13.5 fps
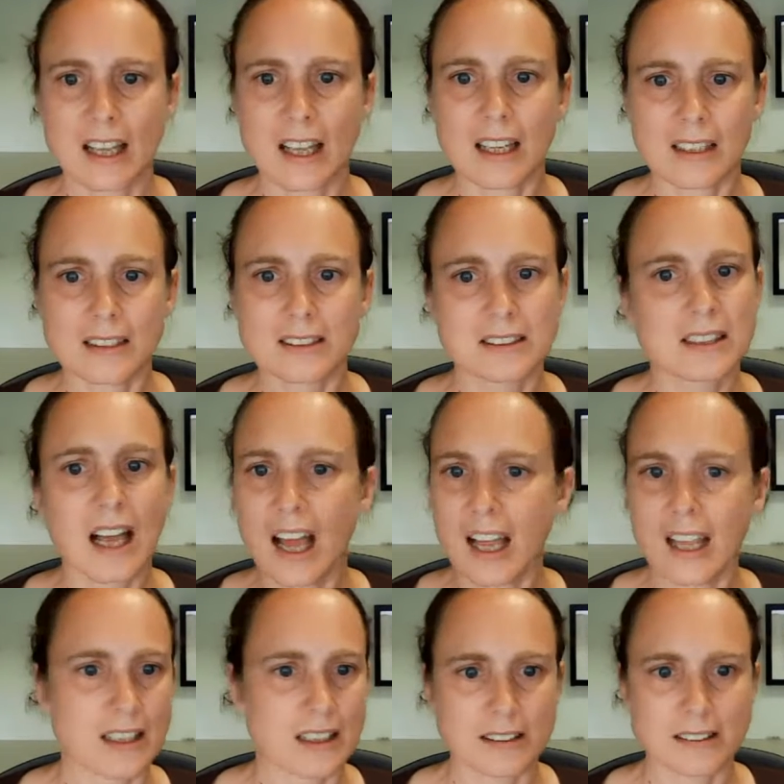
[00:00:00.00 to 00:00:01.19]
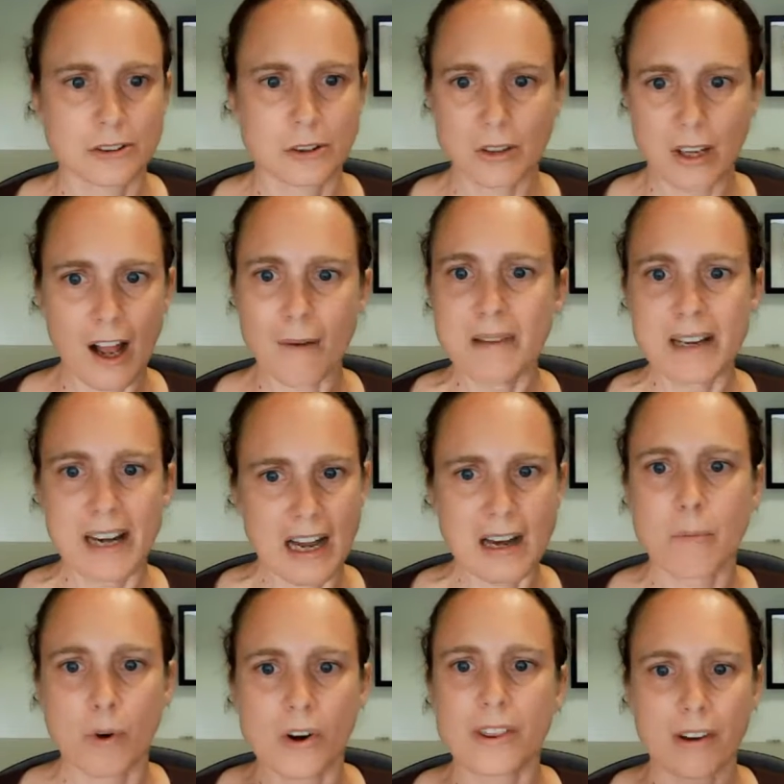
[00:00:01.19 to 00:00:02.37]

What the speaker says: and it's not so common anymore.